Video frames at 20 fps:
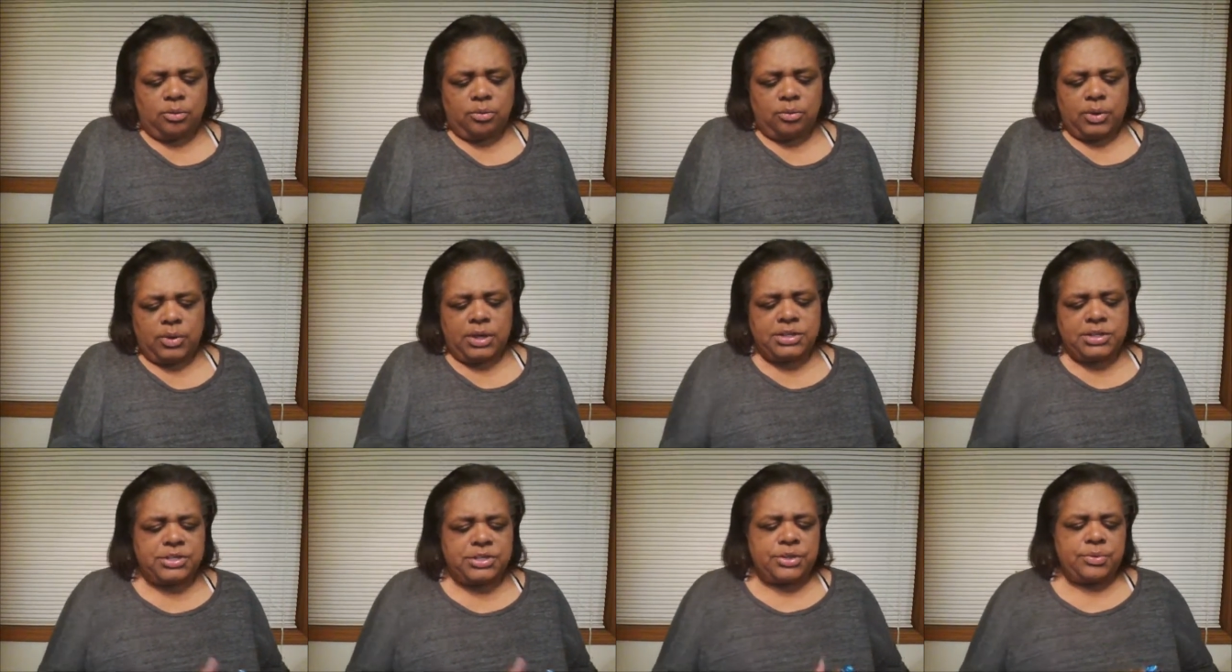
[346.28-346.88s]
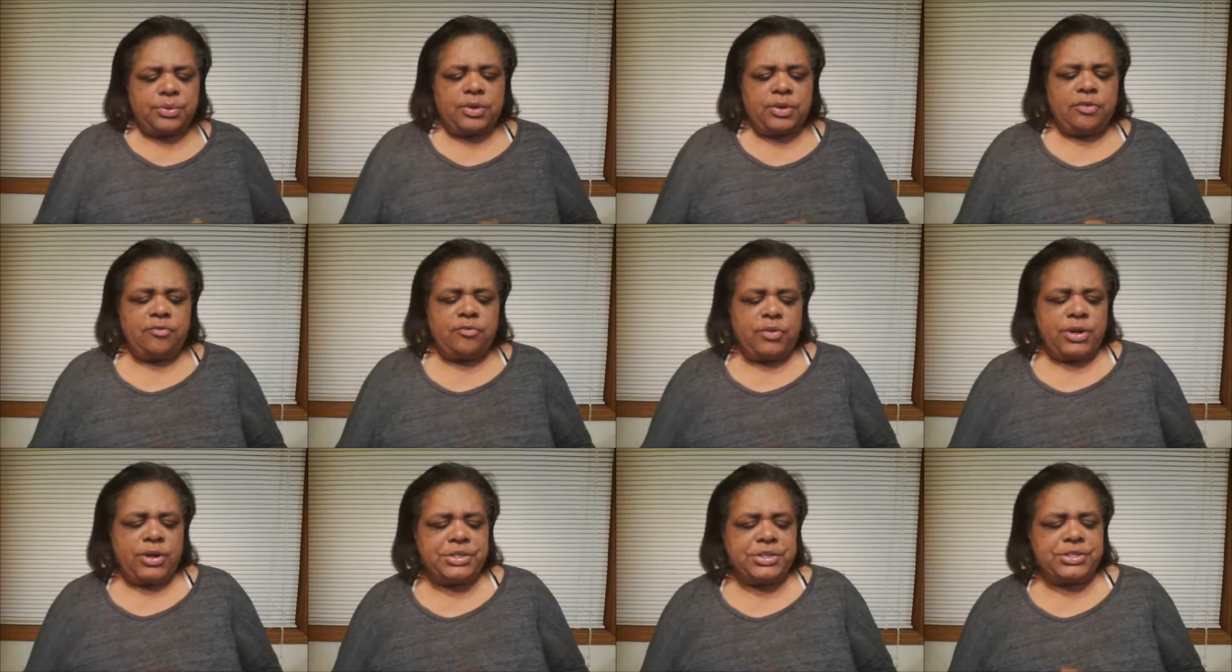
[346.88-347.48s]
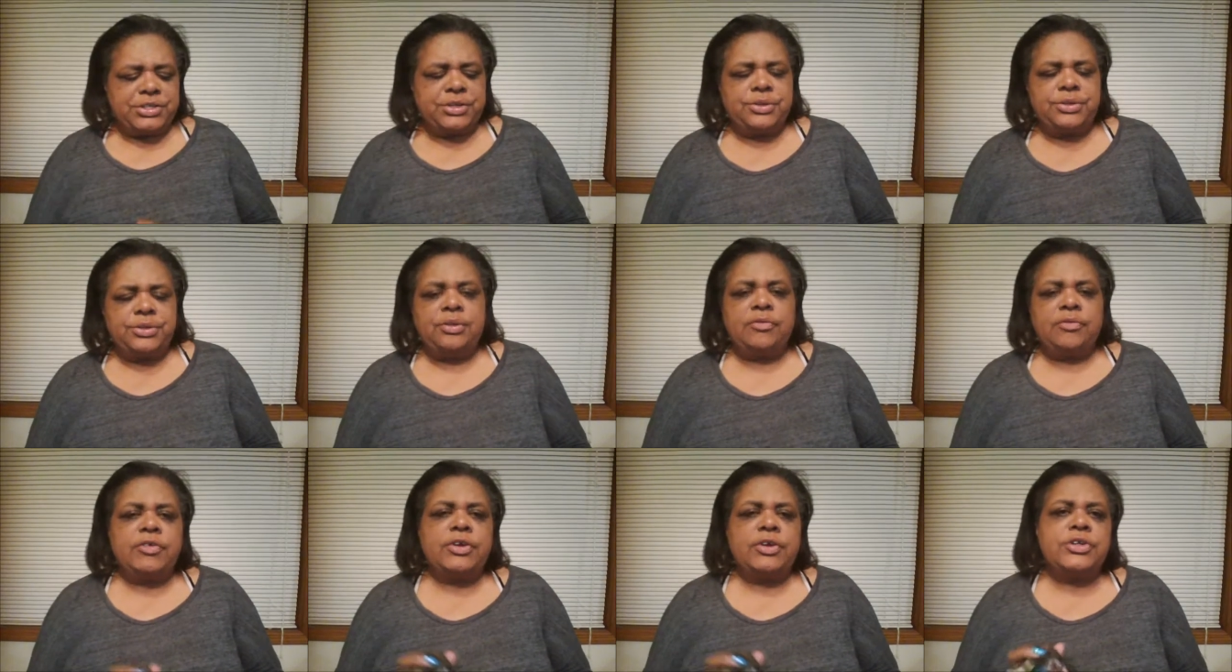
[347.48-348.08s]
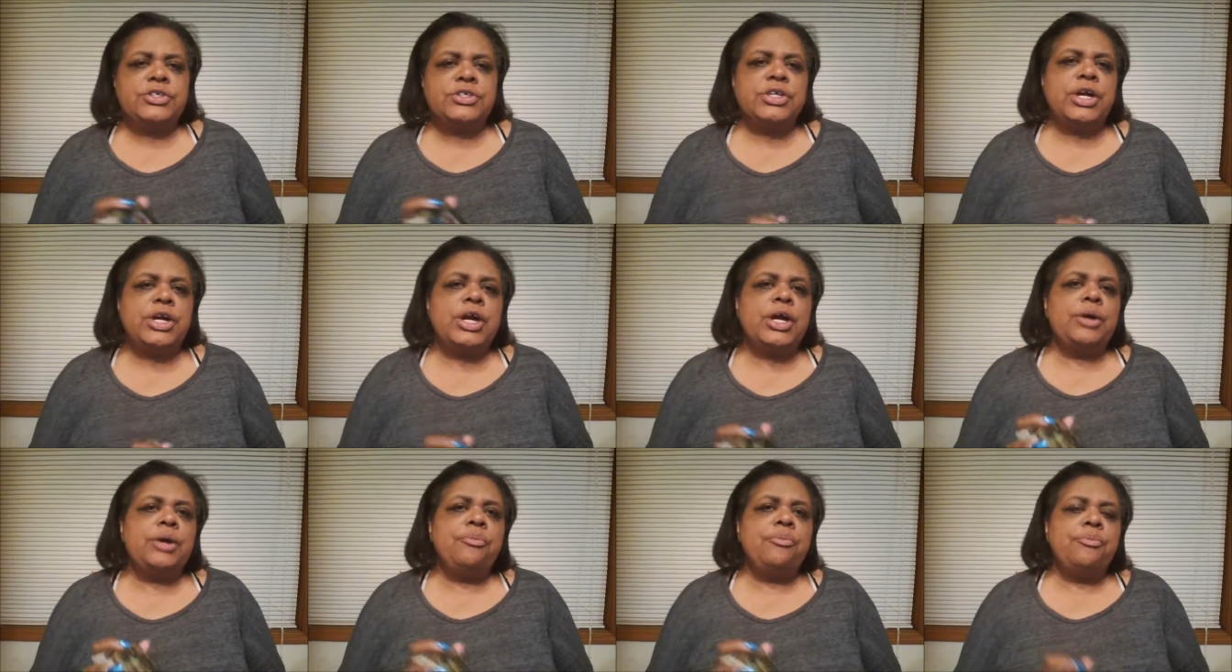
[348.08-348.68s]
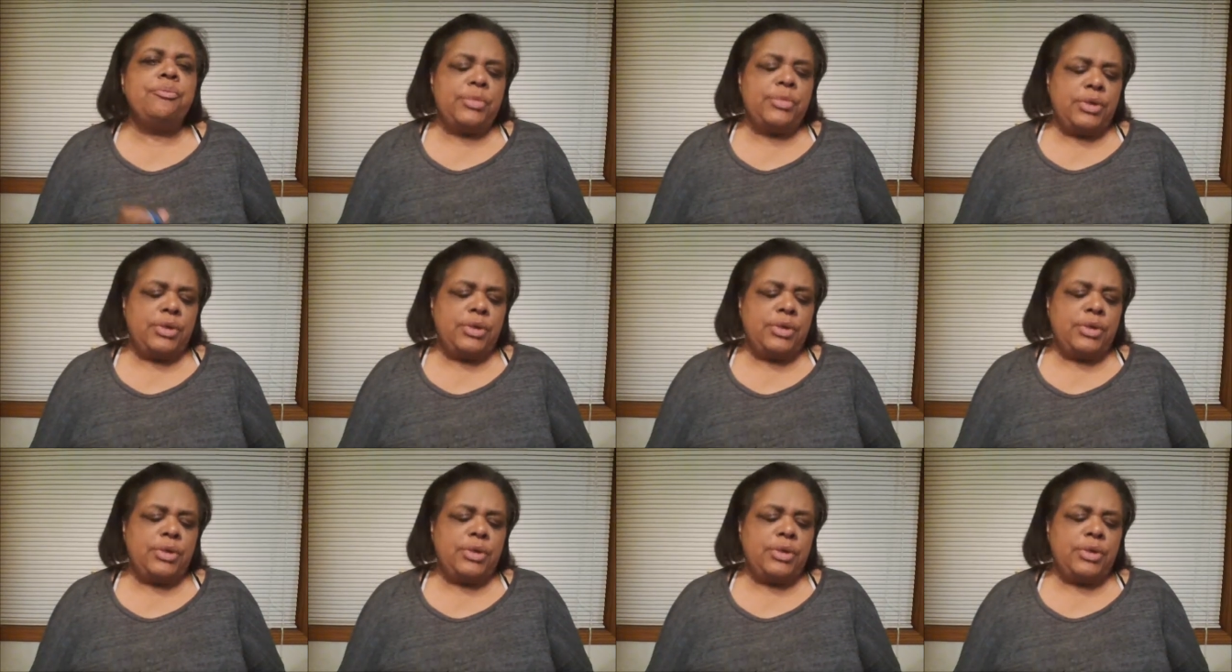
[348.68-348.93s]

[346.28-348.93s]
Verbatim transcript: Why is the Three of Wands here in reverse? Um,